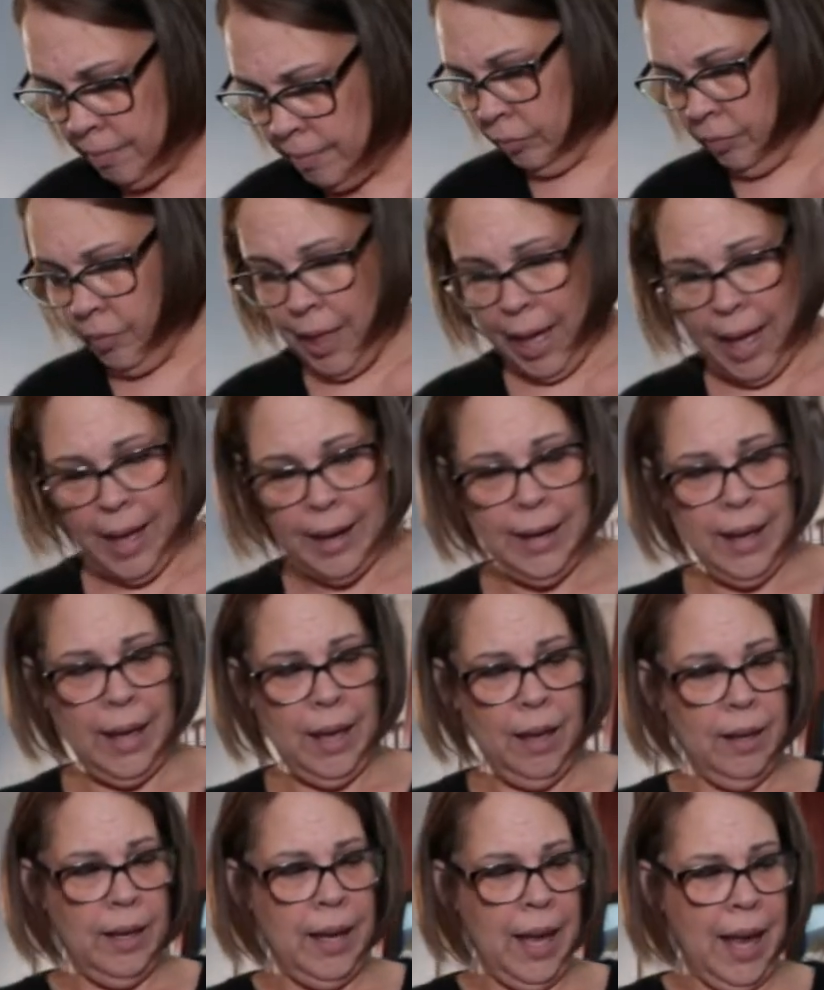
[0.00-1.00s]
Then
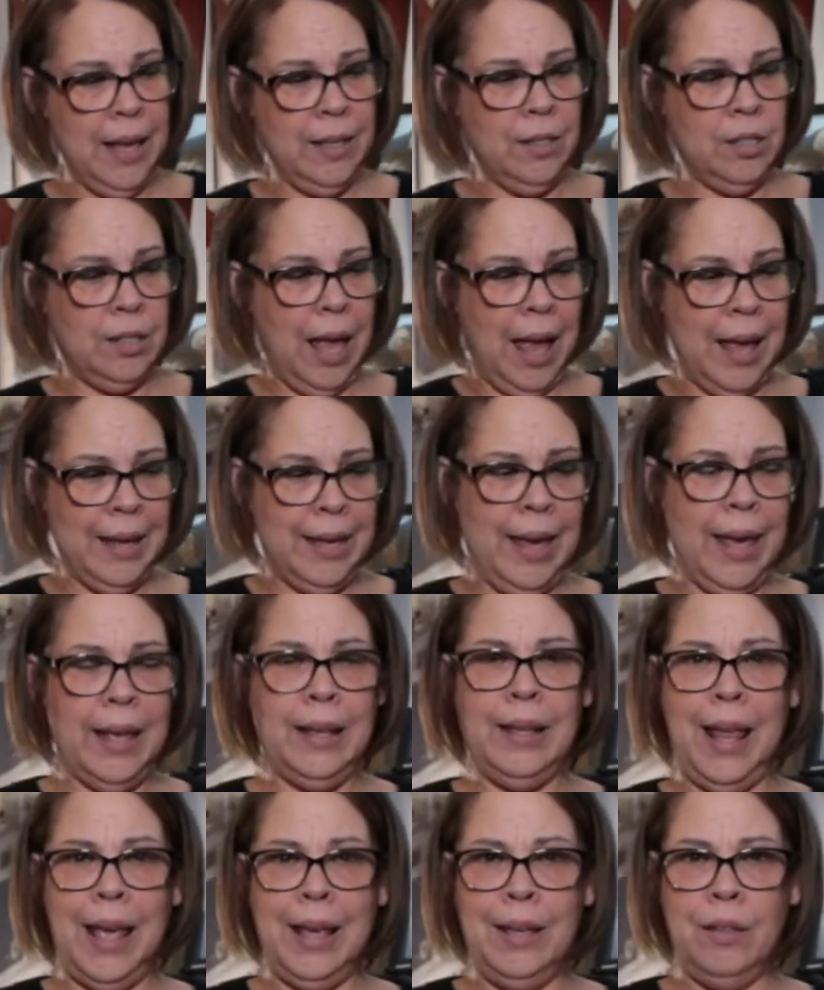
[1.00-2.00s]
in case I
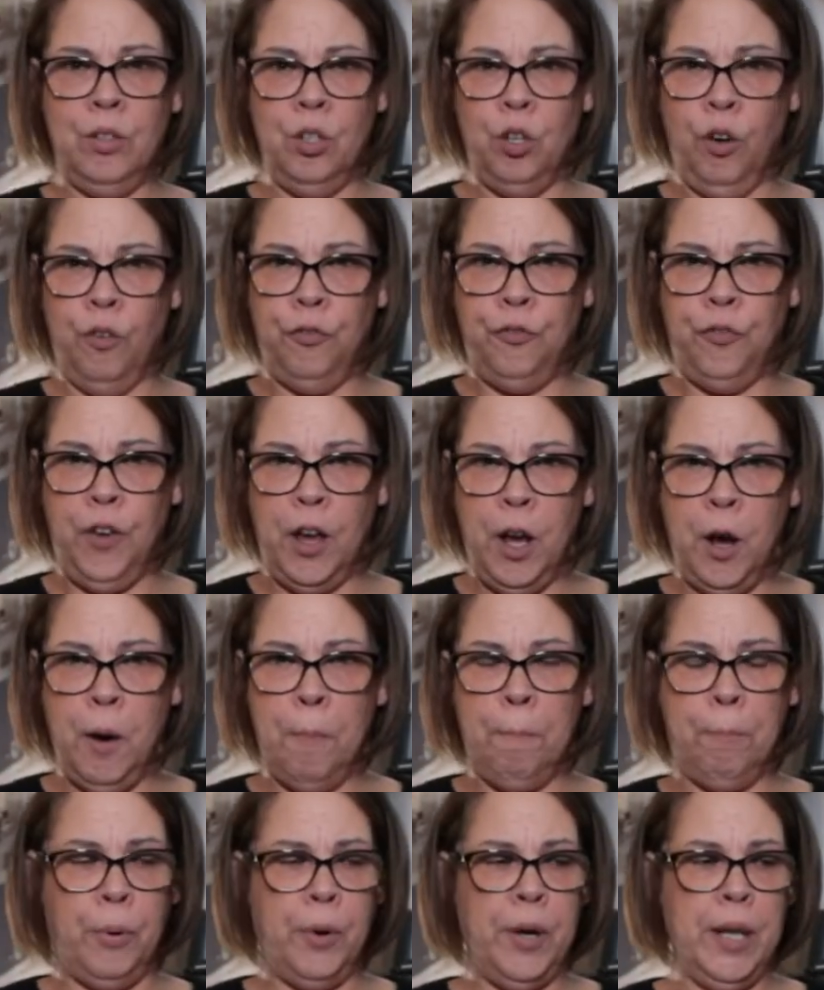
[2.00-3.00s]
get like, you know,
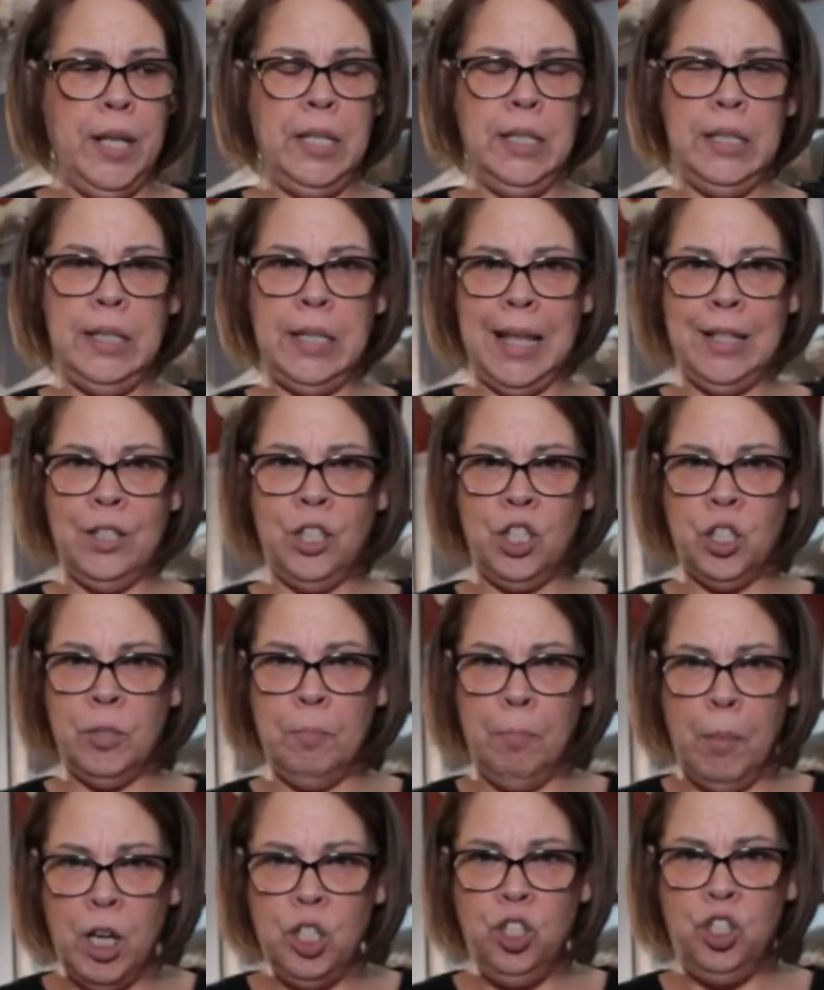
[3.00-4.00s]
fingerprints and
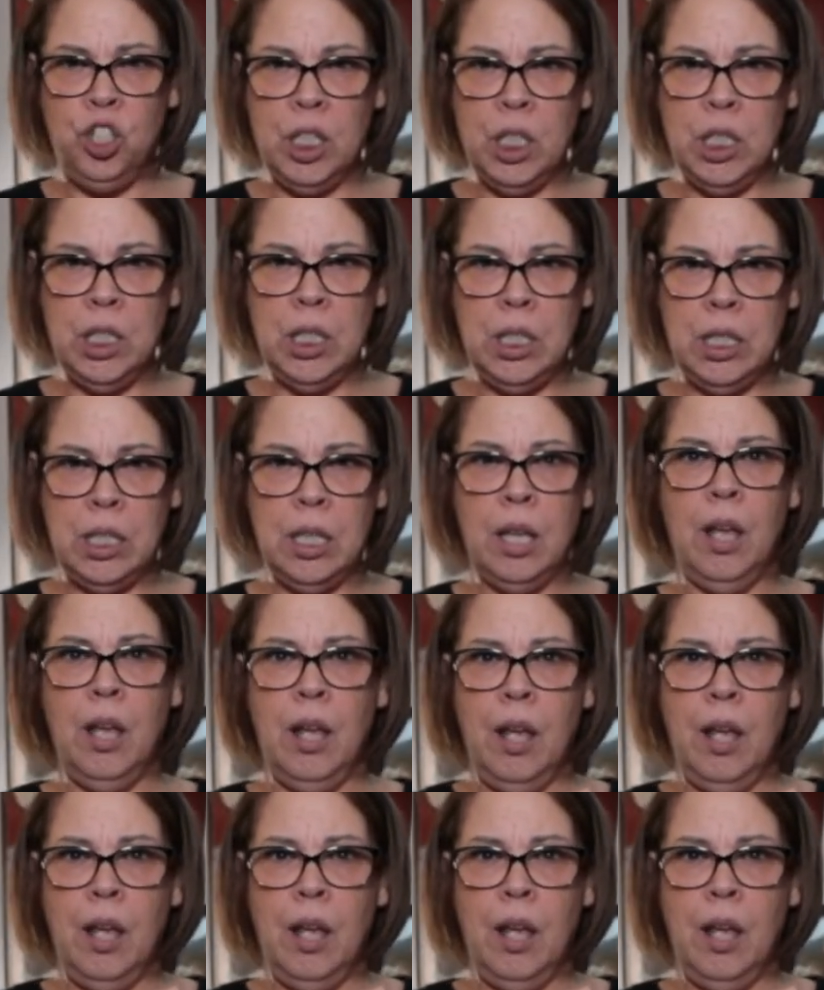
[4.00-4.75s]
smudges